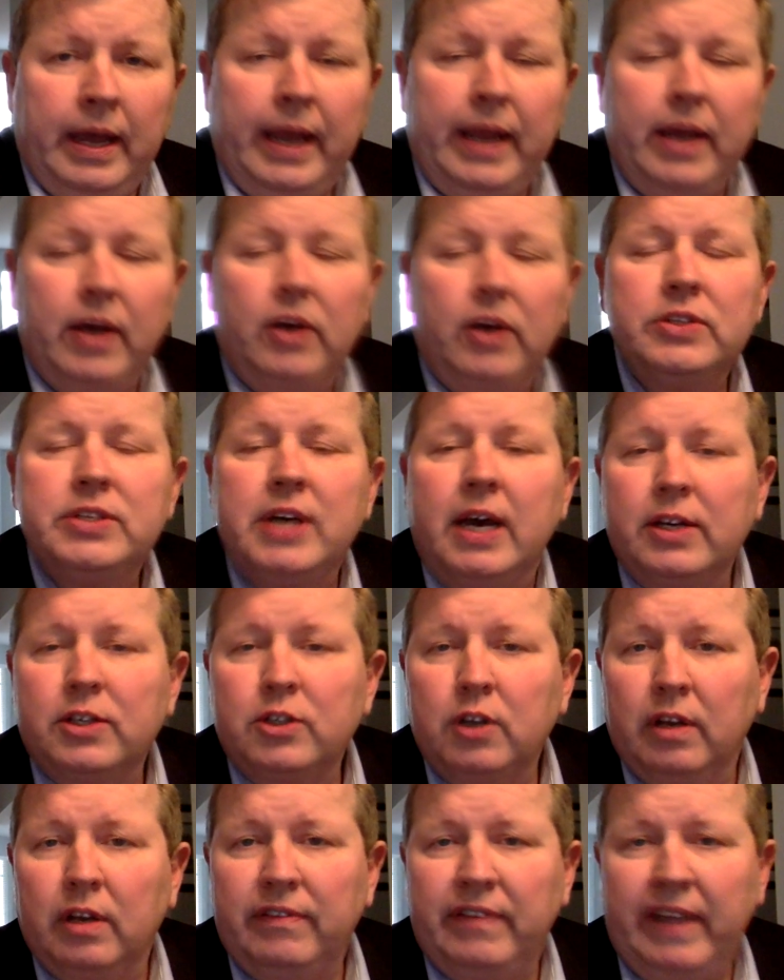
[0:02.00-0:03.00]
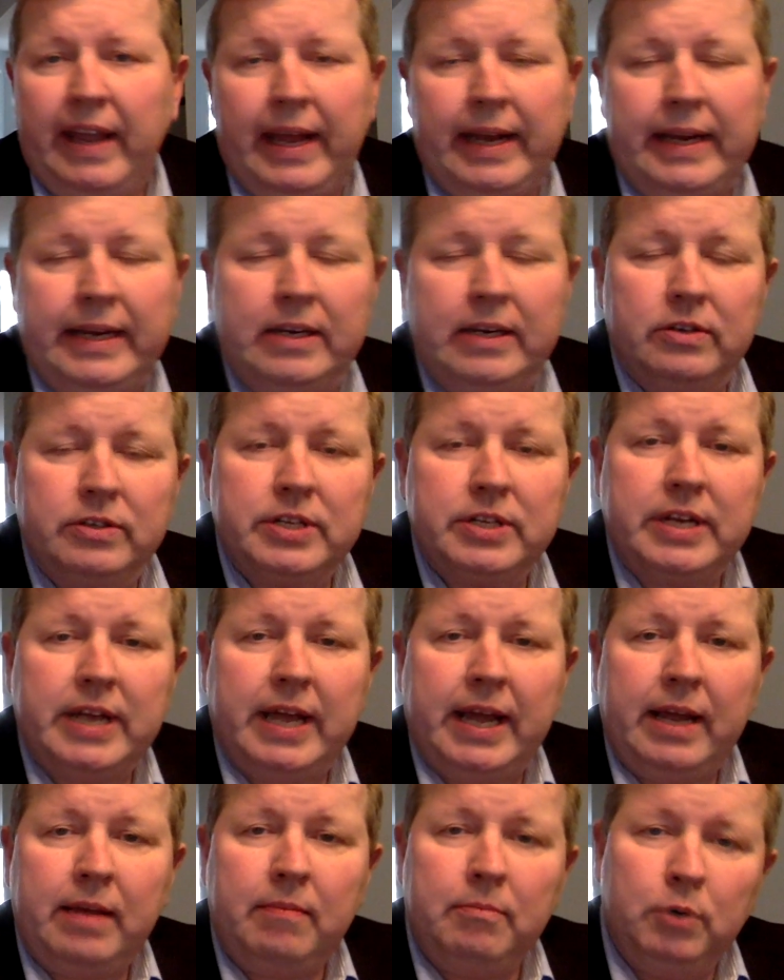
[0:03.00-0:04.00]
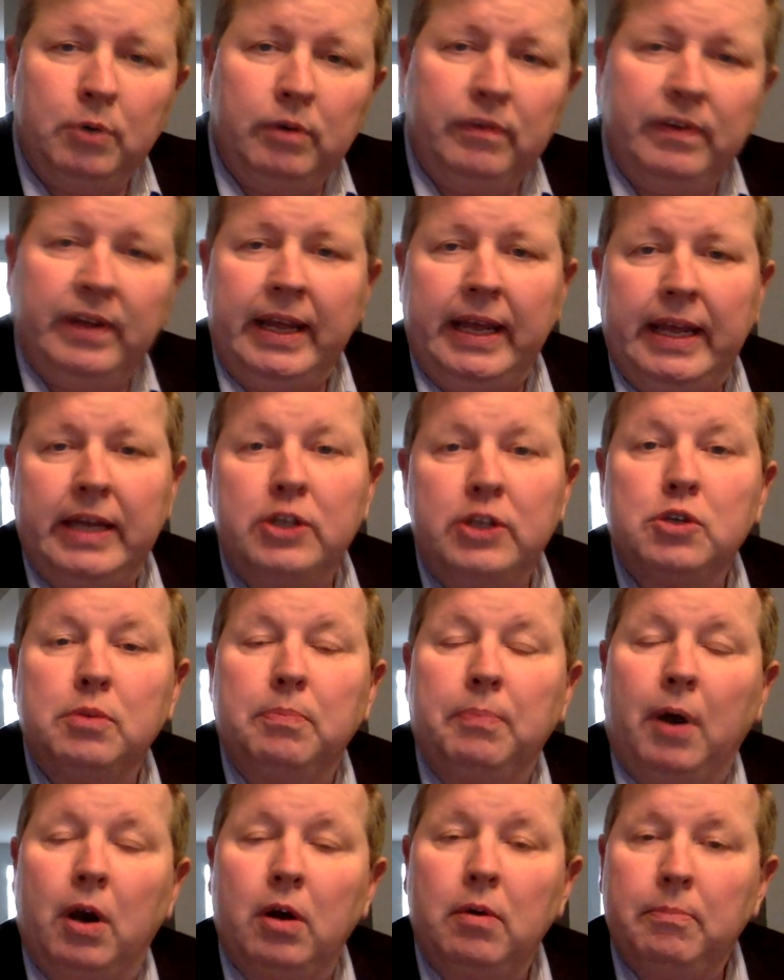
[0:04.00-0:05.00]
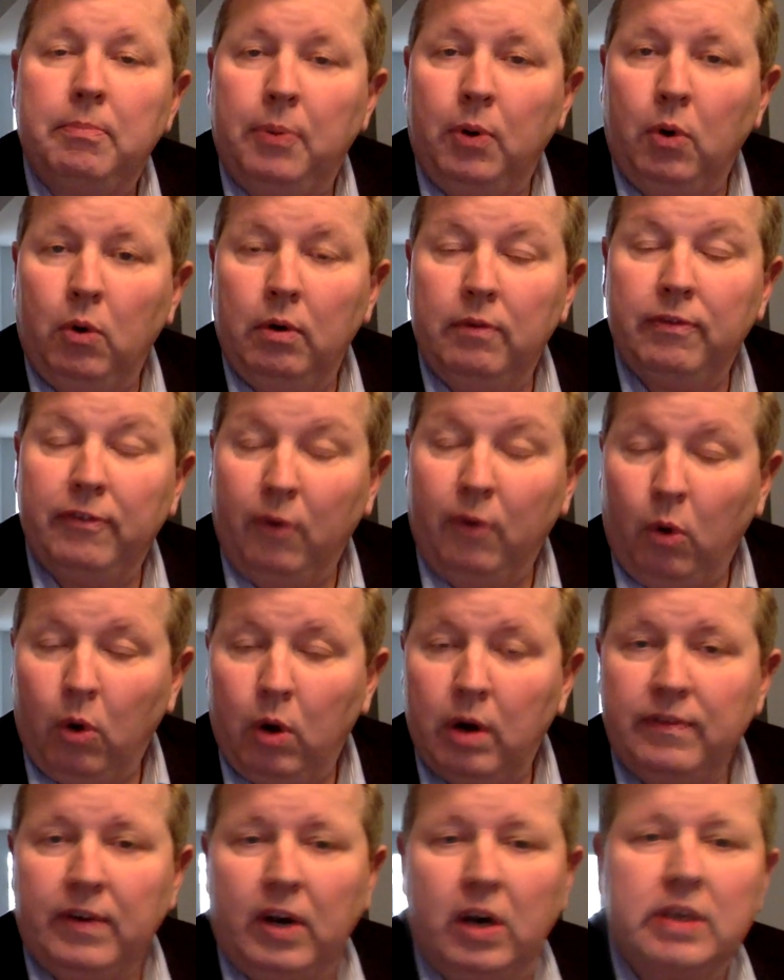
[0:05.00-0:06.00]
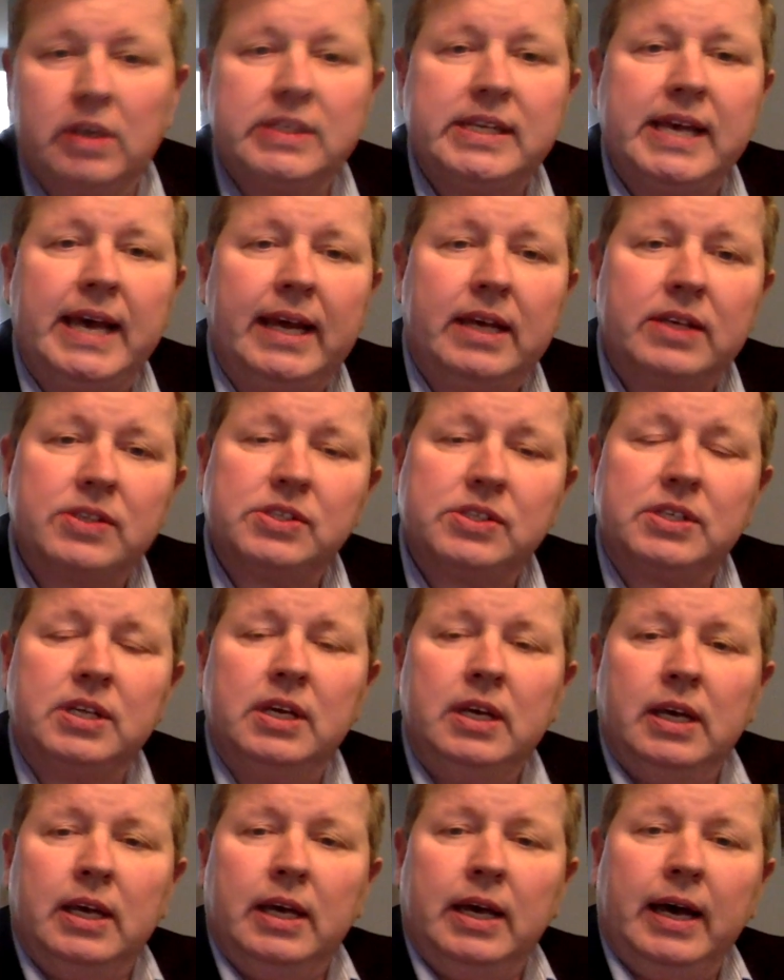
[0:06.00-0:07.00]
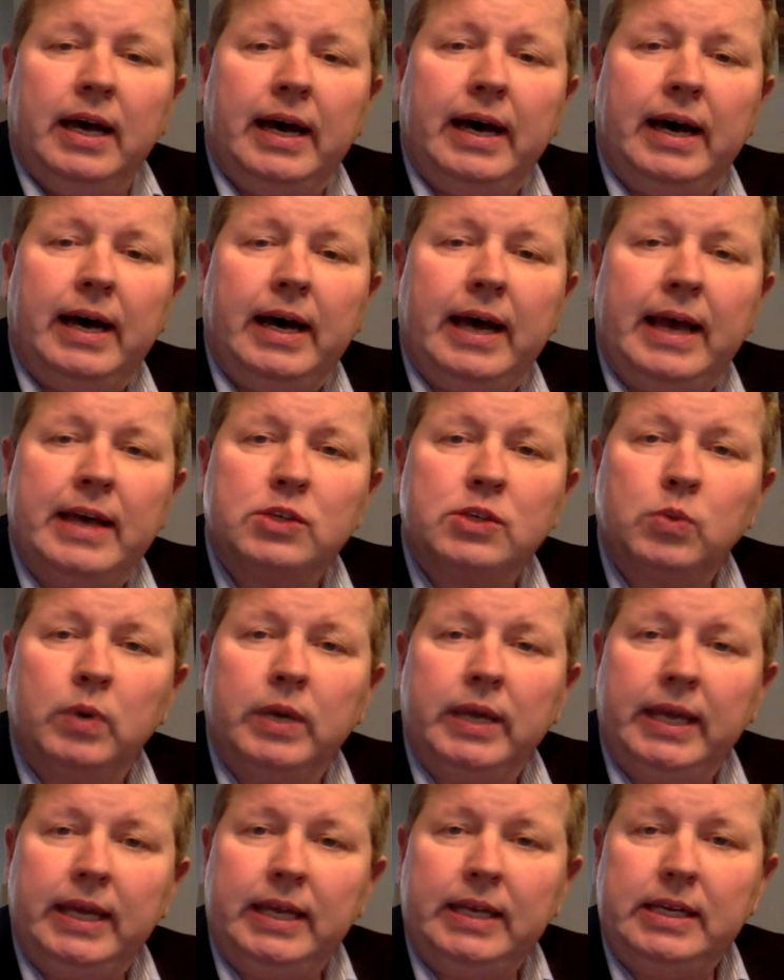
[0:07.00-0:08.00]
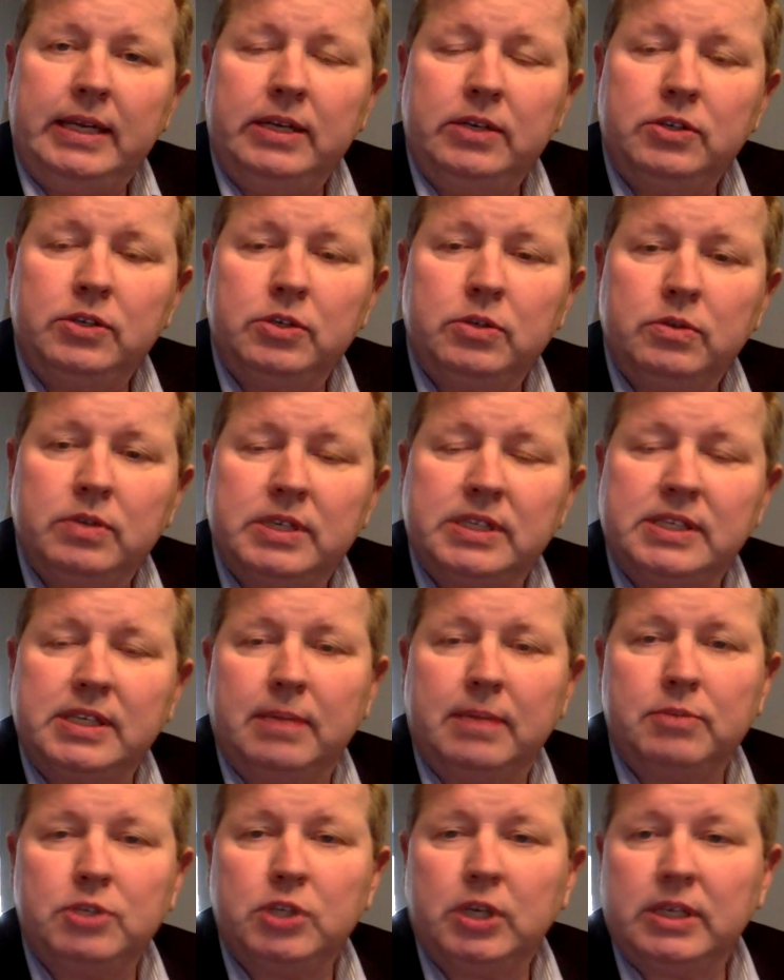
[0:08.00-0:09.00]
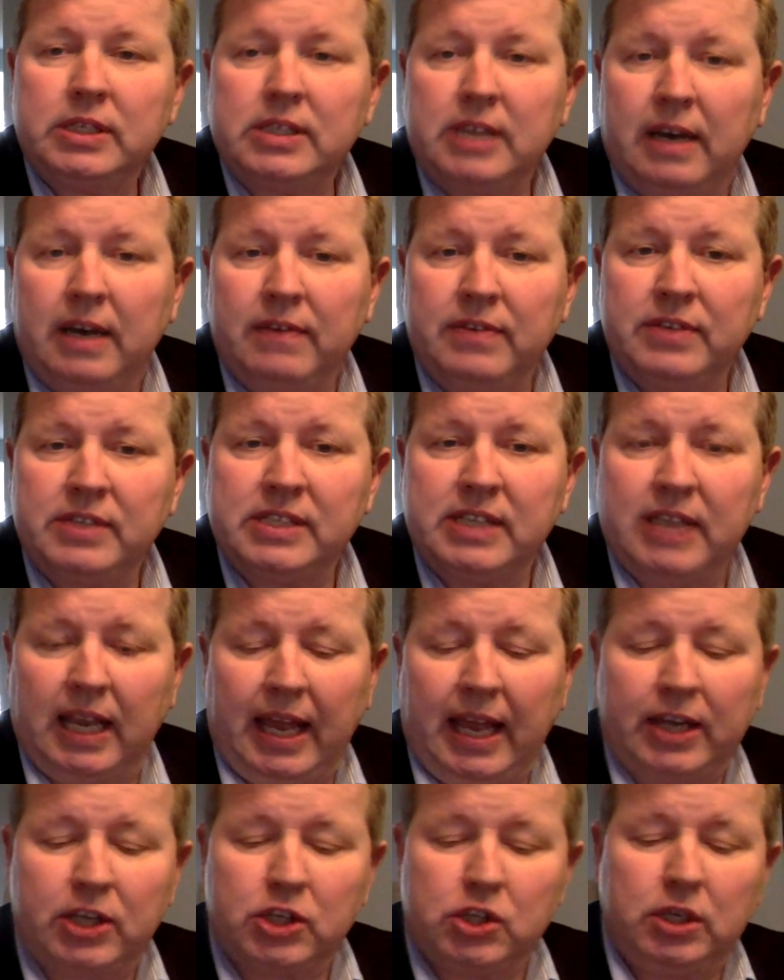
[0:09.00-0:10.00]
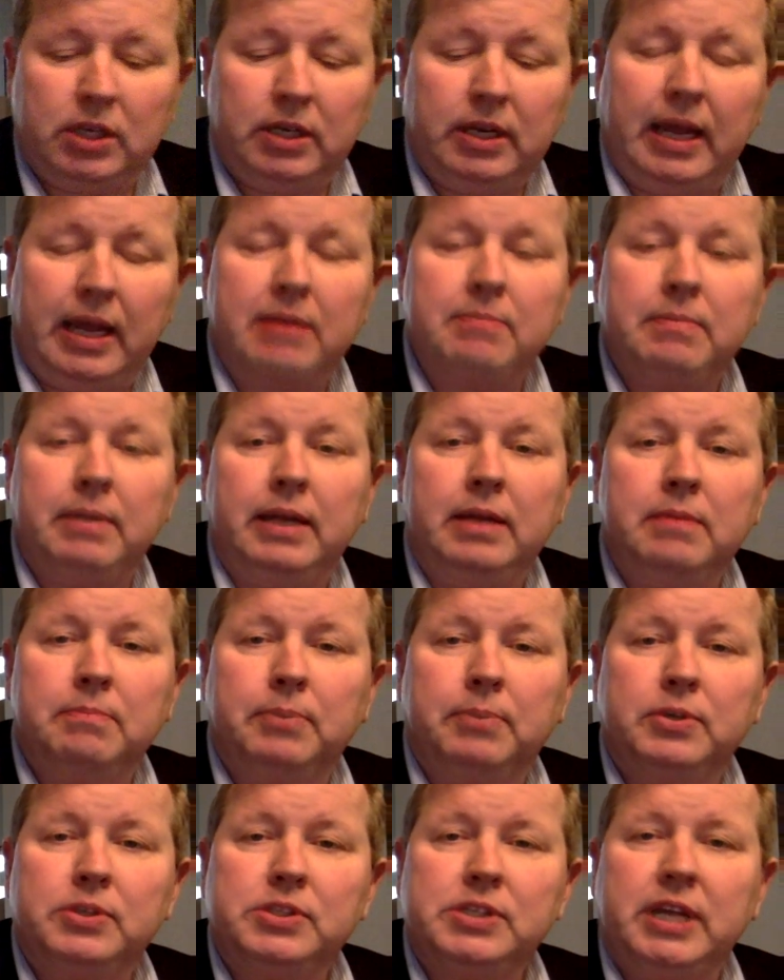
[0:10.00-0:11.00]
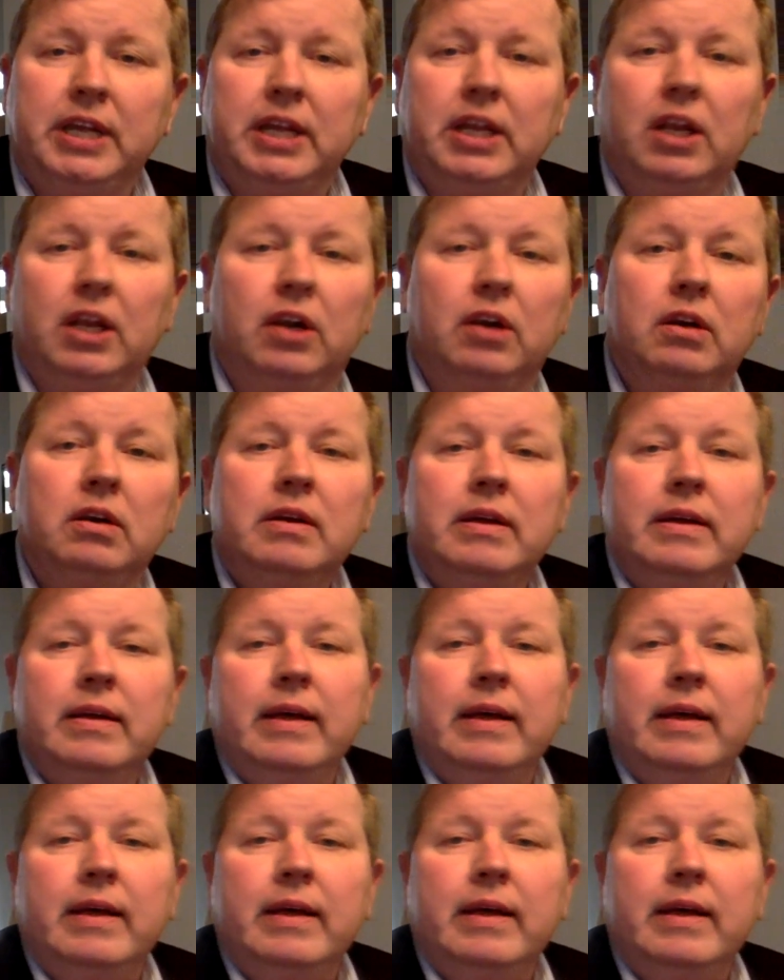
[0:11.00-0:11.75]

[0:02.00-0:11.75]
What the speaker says: Hey all, Dr. Levan here today, moving into part 4 of our text as we get into the subject of selection and in particular